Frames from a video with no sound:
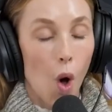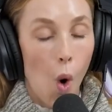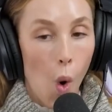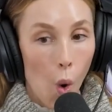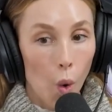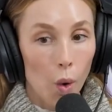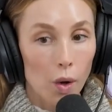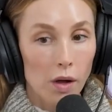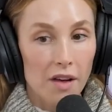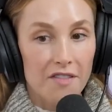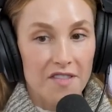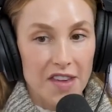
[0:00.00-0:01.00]
whole
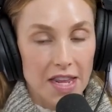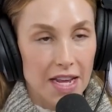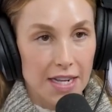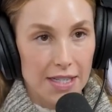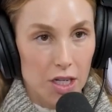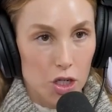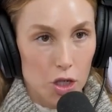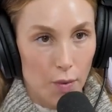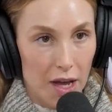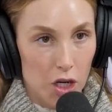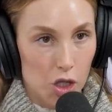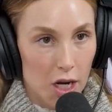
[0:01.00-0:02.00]
feeding
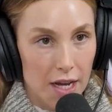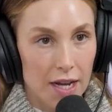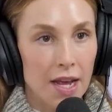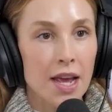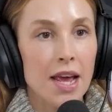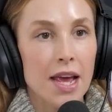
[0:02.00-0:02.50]
situation